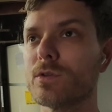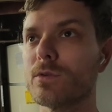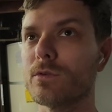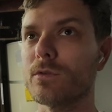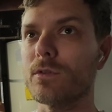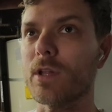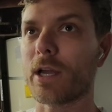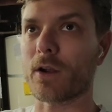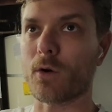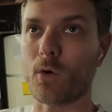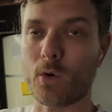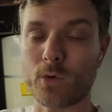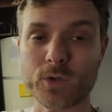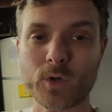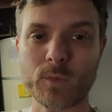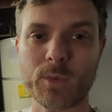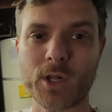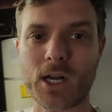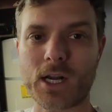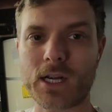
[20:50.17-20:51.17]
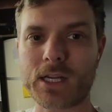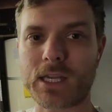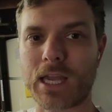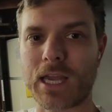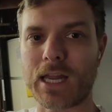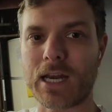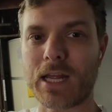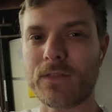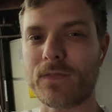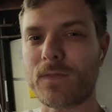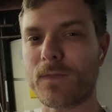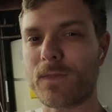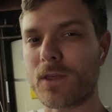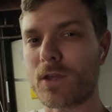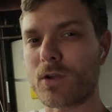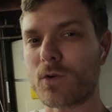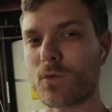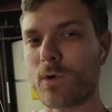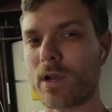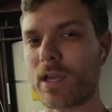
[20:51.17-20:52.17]
like older block, and I
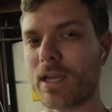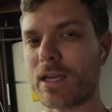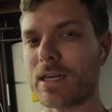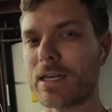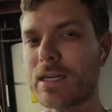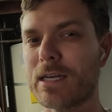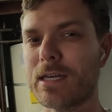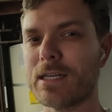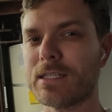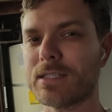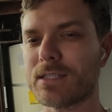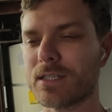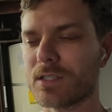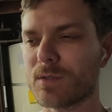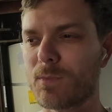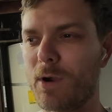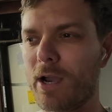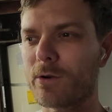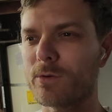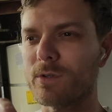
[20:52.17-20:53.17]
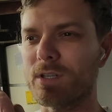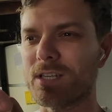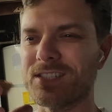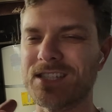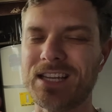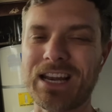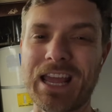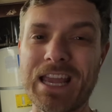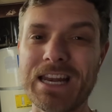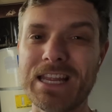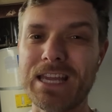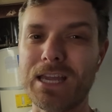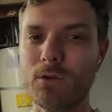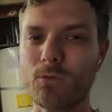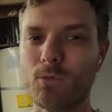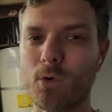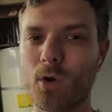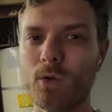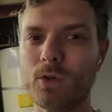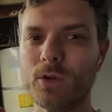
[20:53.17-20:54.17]
think we had, since mine is an 88
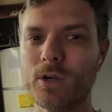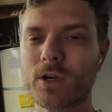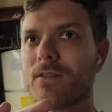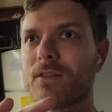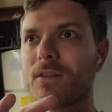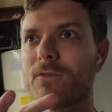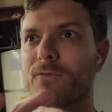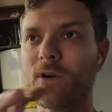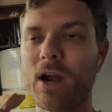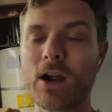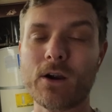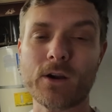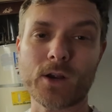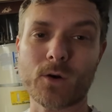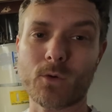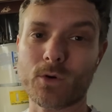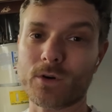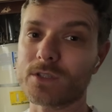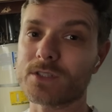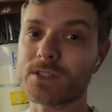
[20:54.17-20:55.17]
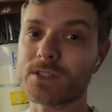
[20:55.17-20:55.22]
roller, the firing order is